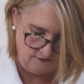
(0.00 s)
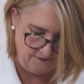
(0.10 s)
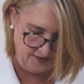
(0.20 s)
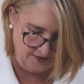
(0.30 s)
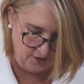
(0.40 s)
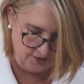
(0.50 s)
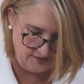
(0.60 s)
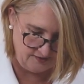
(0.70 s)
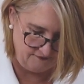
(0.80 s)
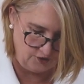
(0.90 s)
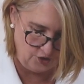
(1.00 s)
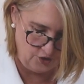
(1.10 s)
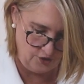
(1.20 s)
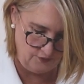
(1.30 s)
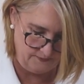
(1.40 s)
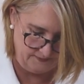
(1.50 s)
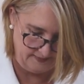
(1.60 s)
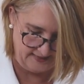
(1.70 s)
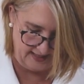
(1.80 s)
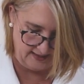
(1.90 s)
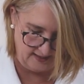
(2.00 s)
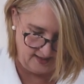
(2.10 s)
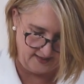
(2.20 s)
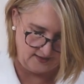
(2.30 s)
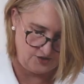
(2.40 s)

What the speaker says: For those of you that like